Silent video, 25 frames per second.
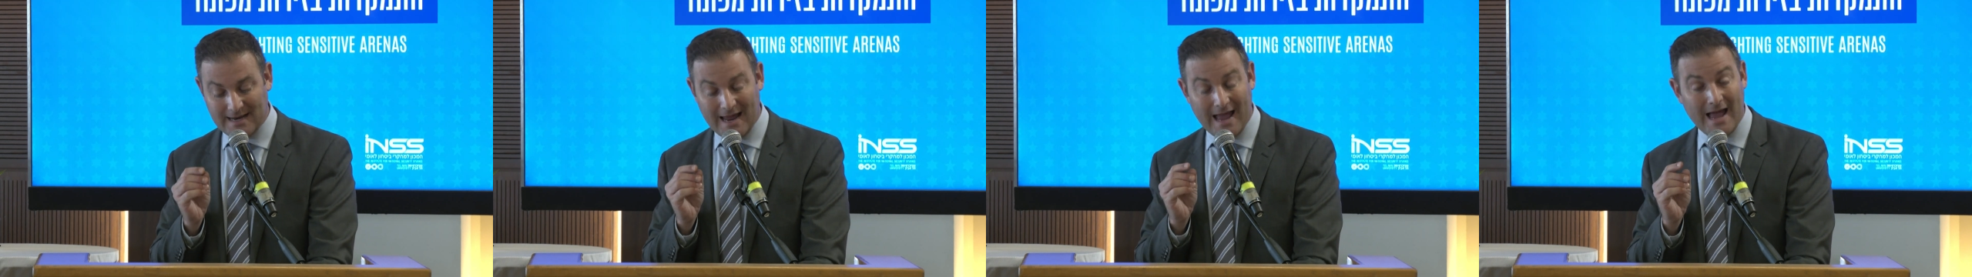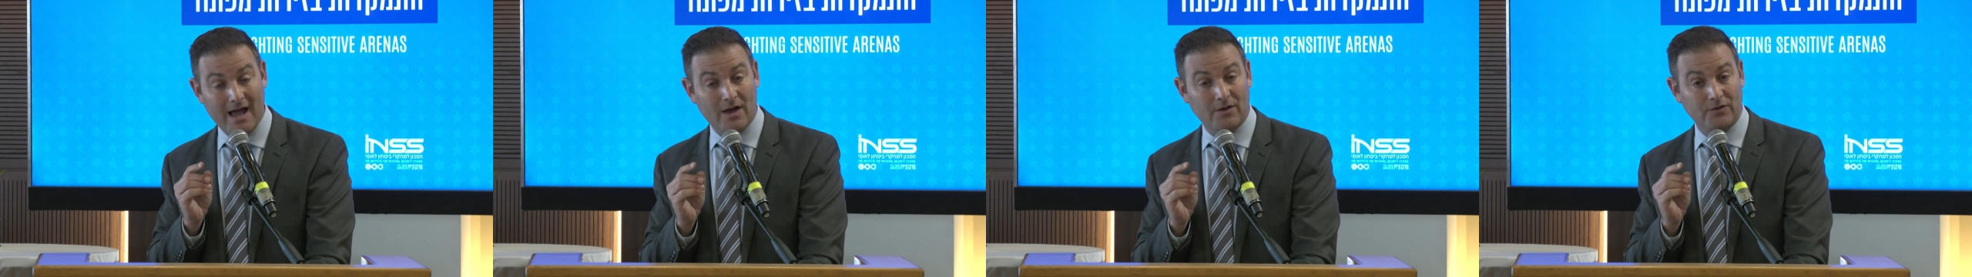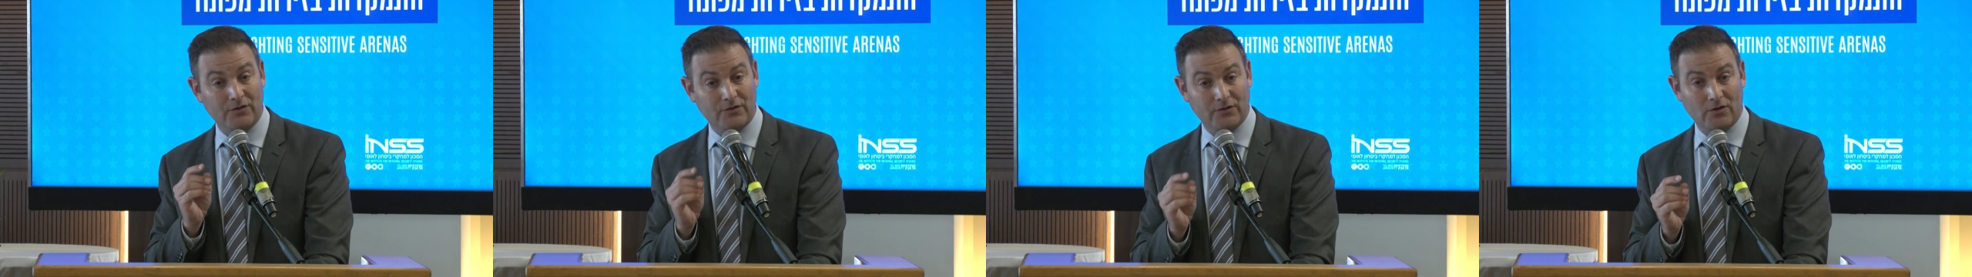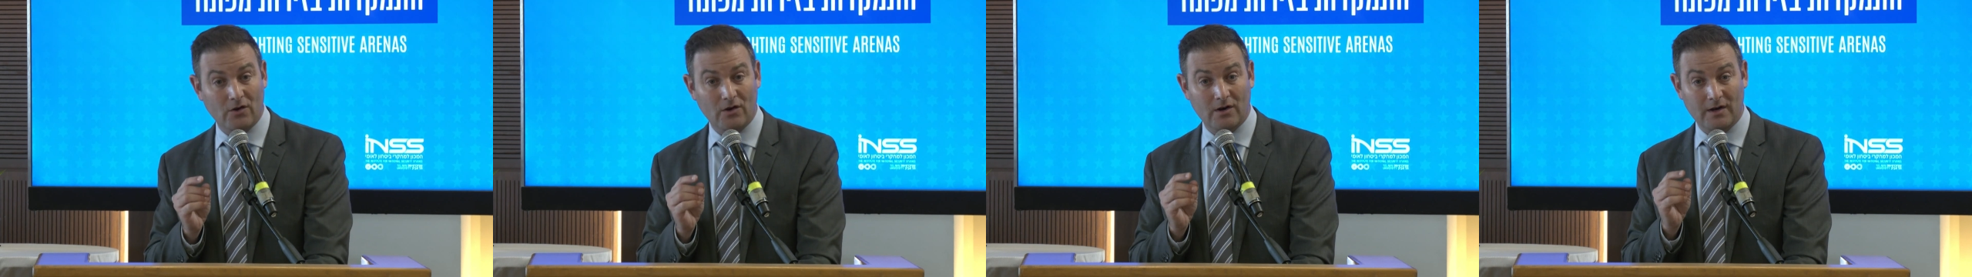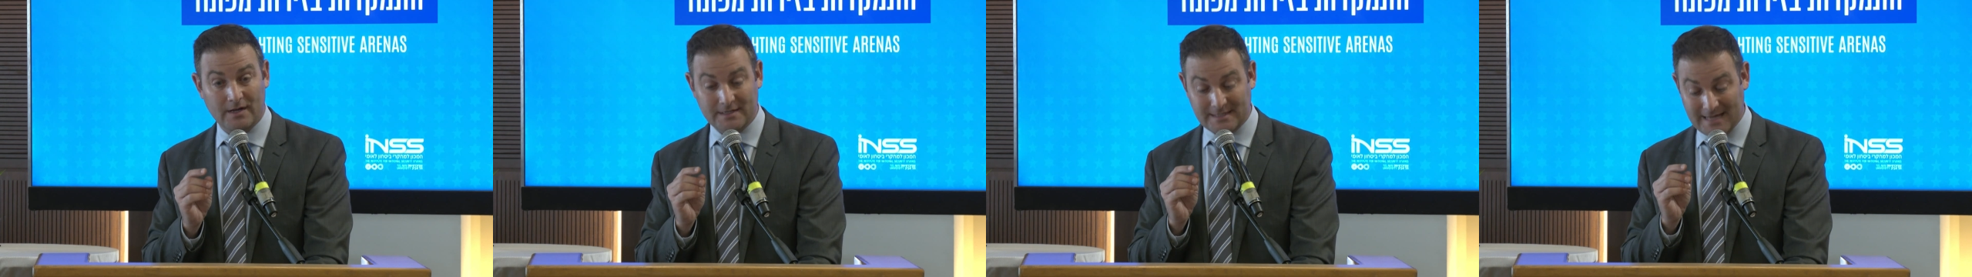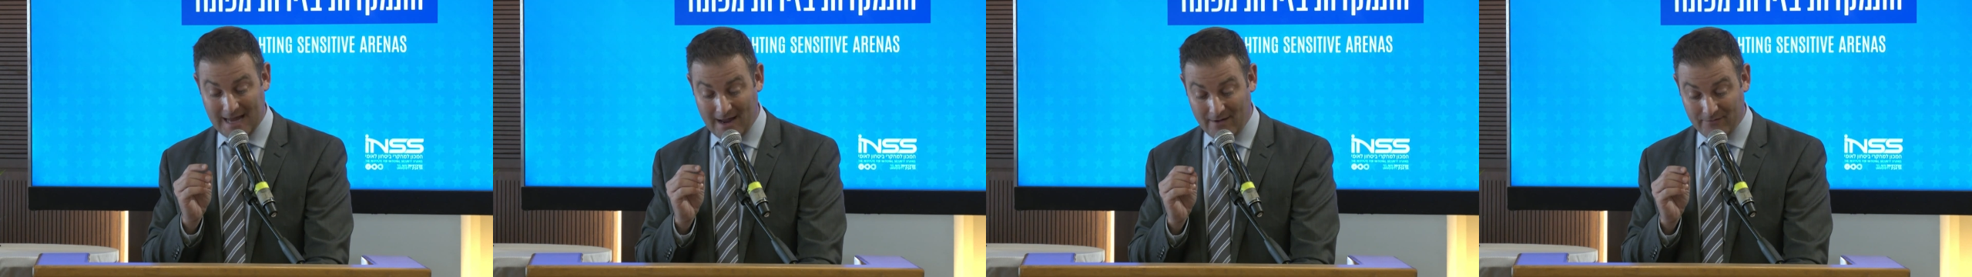that our
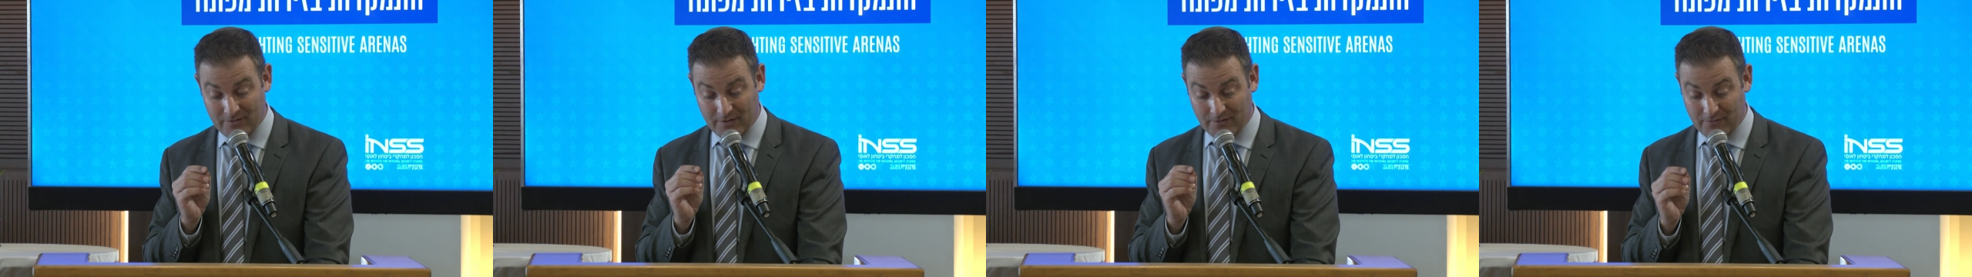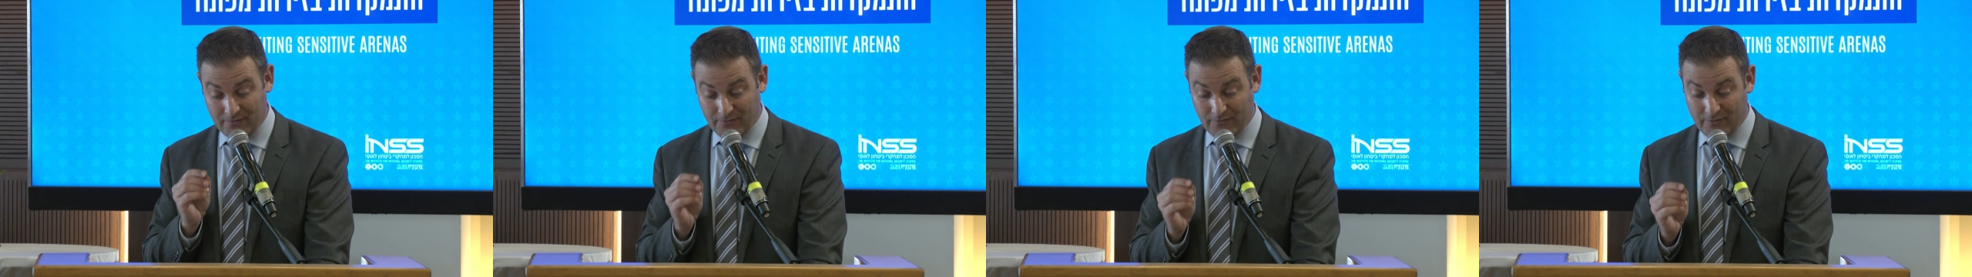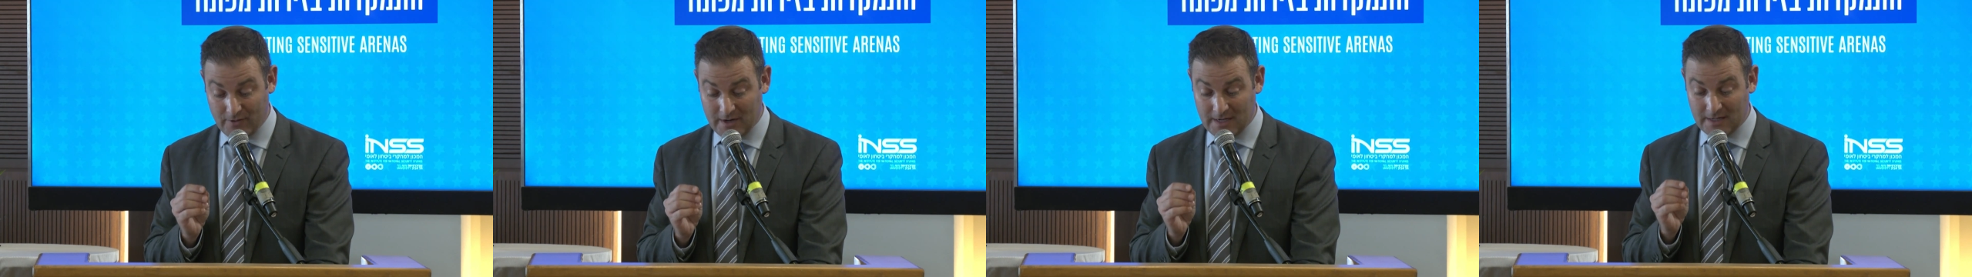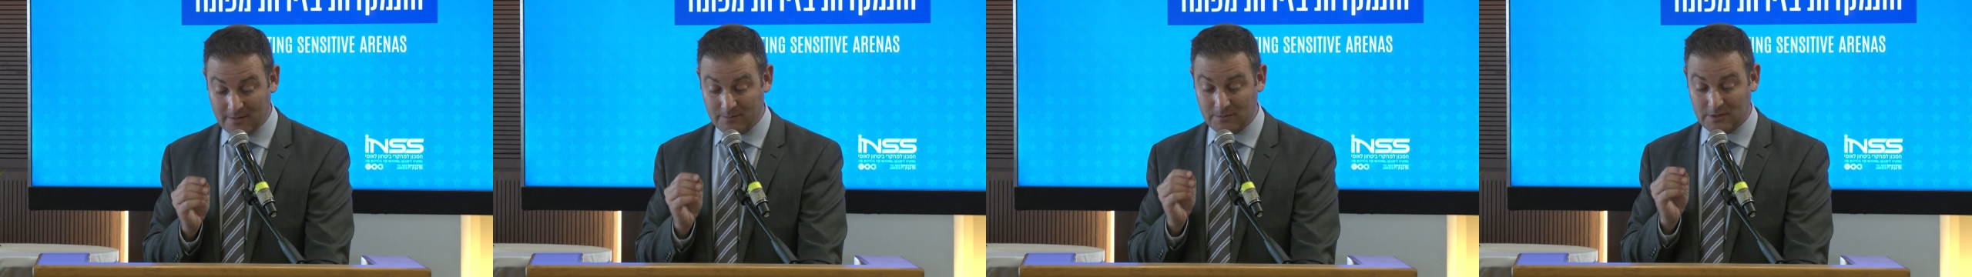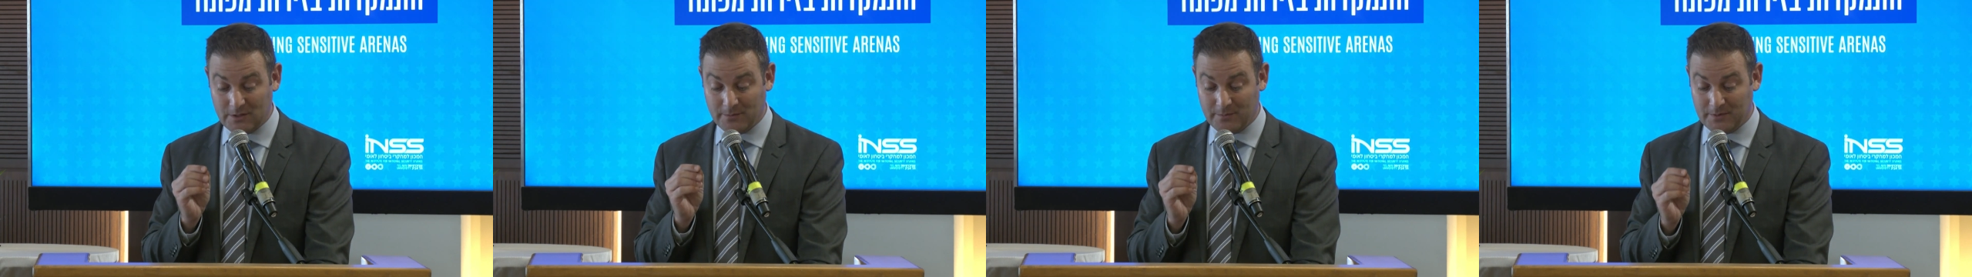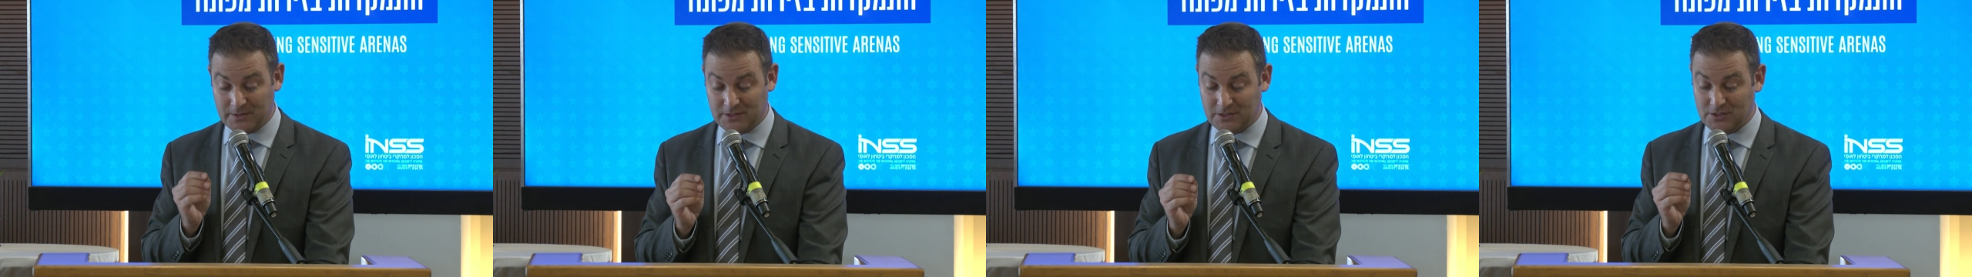scholars have the
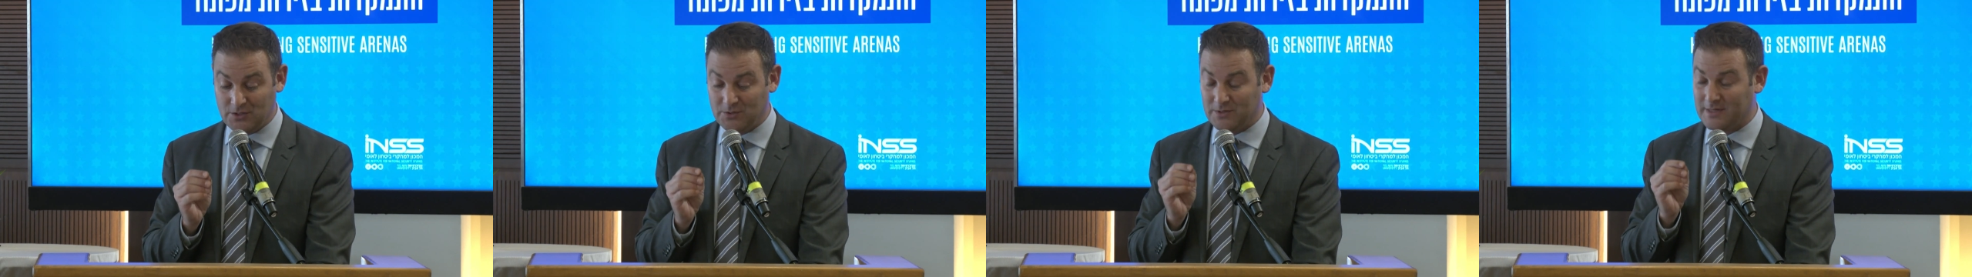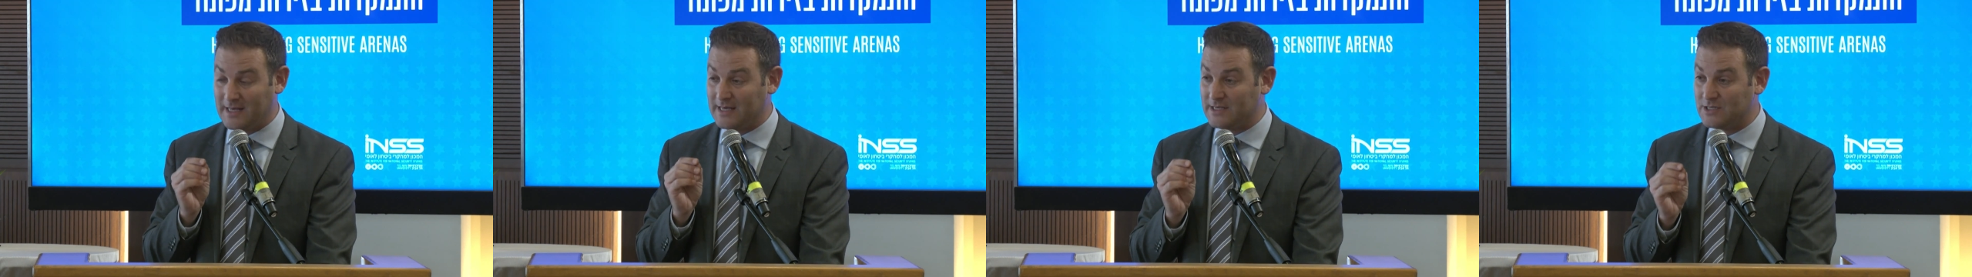freedom to pursue